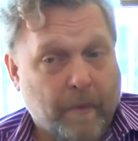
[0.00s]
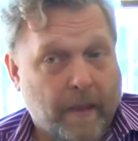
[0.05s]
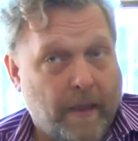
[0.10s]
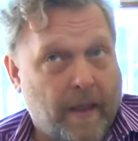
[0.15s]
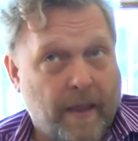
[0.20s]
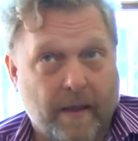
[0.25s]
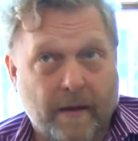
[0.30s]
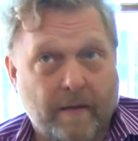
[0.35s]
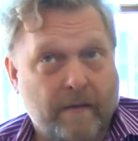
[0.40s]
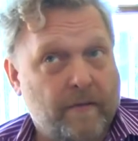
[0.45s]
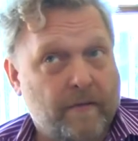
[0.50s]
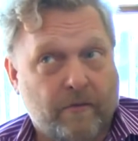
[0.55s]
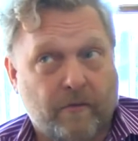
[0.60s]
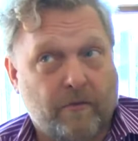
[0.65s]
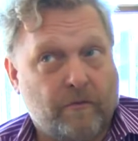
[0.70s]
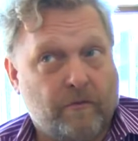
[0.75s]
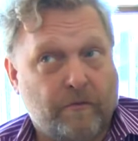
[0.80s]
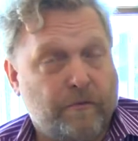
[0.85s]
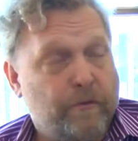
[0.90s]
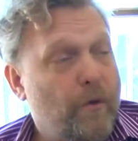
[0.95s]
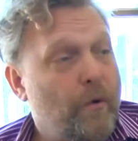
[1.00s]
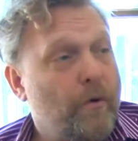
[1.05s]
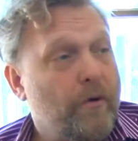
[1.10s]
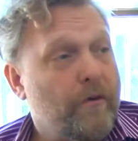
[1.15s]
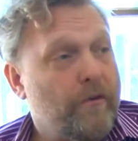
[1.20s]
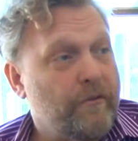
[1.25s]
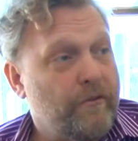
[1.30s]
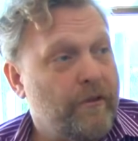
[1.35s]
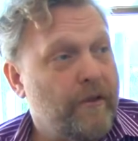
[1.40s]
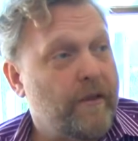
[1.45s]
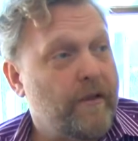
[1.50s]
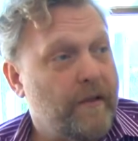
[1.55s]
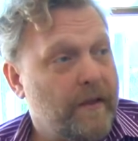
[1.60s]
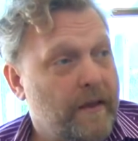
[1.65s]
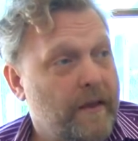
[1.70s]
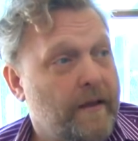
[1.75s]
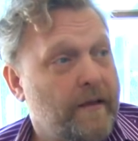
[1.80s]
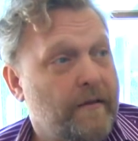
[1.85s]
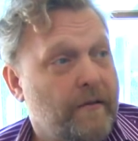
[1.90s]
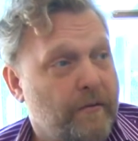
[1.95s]
And this was floor to
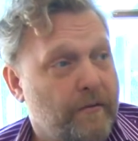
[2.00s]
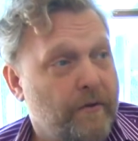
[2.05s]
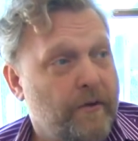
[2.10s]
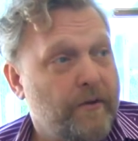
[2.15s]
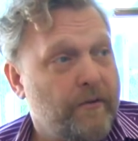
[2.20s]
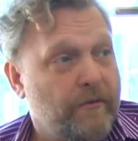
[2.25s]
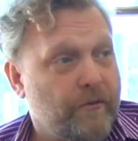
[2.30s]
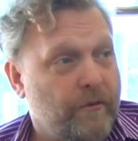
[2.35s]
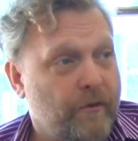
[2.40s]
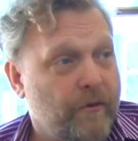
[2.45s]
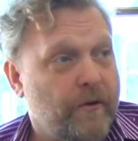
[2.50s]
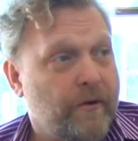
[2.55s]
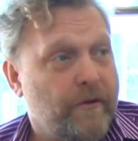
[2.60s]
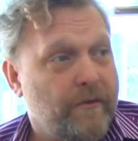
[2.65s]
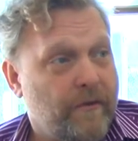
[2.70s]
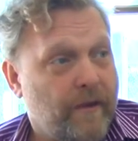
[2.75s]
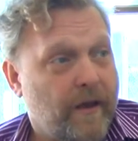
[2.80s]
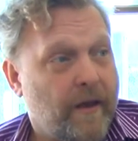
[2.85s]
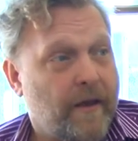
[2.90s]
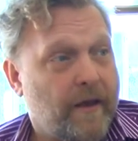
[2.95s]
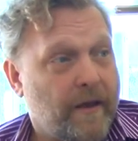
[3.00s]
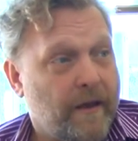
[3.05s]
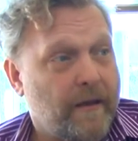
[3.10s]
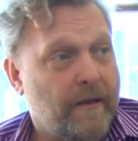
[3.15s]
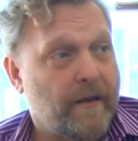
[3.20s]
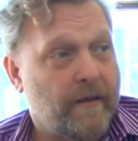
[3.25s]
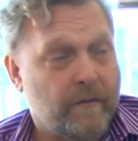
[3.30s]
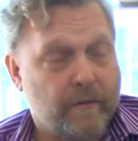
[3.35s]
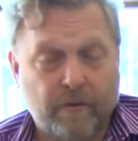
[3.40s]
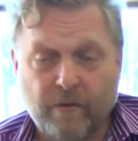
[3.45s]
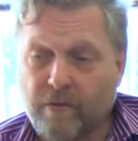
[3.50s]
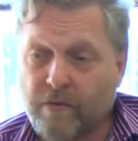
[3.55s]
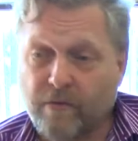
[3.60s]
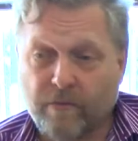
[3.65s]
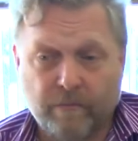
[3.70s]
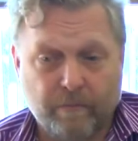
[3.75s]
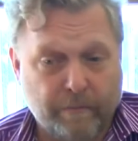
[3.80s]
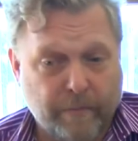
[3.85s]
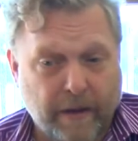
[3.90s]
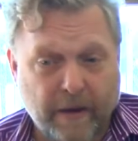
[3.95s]
ceiling, three stories high, and we
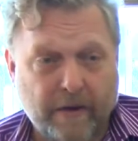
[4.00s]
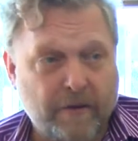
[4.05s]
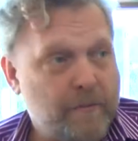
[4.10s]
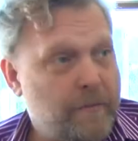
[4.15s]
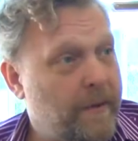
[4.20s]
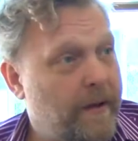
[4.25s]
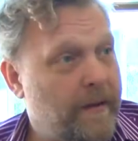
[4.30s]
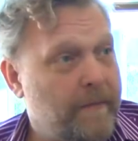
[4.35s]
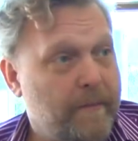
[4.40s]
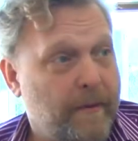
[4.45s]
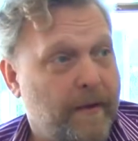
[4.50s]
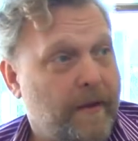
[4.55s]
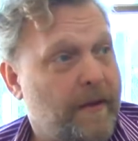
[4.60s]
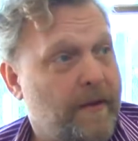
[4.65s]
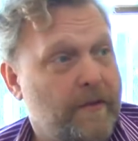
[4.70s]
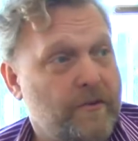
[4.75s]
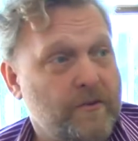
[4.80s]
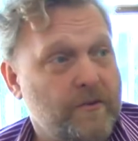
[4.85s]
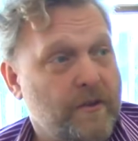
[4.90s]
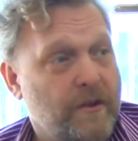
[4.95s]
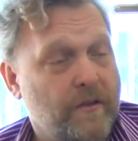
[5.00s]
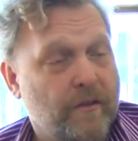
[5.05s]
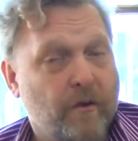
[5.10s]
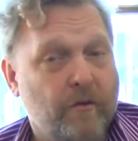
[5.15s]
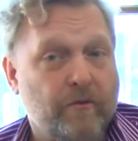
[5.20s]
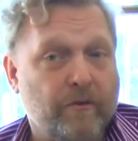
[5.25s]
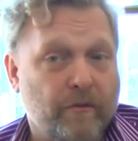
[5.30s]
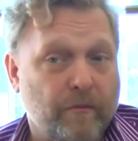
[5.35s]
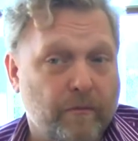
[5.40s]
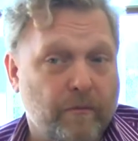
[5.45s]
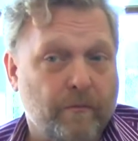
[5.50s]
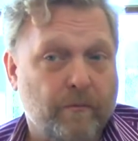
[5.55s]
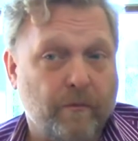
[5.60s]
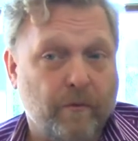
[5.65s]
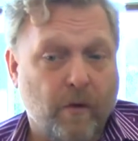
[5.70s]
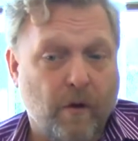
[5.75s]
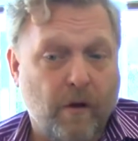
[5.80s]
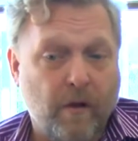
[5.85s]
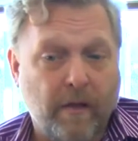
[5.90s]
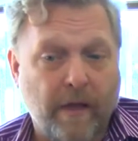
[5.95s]
just page by page. And those are
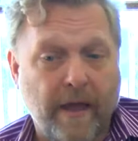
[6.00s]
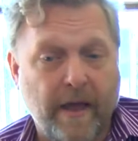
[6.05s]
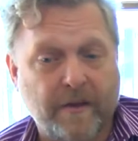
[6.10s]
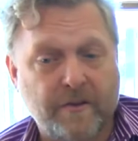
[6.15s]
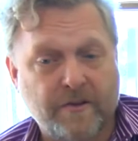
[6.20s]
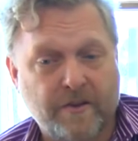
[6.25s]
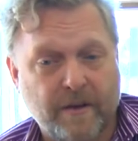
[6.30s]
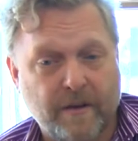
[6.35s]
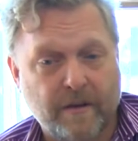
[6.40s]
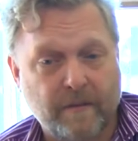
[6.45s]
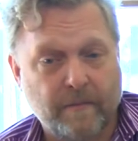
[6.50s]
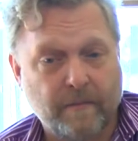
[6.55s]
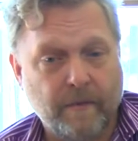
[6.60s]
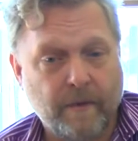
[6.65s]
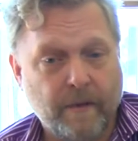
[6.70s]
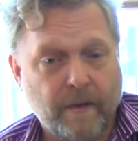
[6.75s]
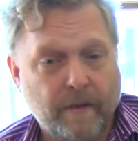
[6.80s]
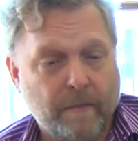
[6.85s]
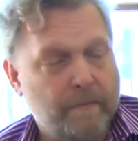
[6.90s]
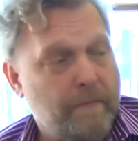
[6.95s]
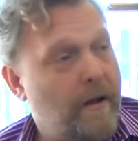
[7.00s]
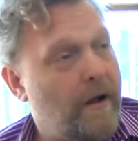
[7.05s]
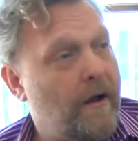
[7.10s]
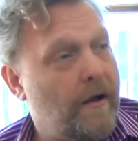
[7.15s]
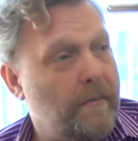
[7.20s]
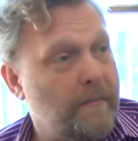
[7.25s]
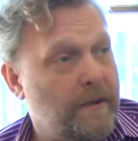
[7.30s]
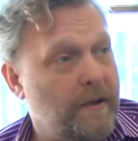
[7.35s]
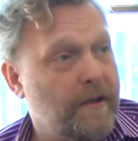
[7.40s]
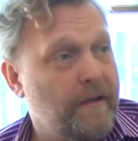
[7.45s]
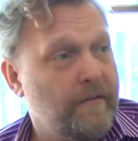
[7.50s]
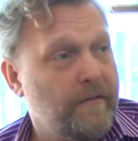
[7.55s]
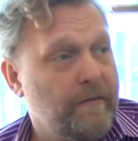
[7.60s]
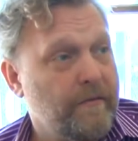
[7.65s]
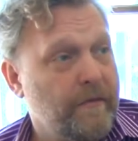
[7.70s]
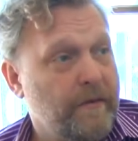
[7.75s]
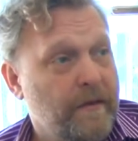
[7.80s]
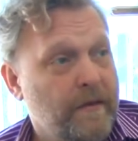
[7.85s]
all etched in palm leaf.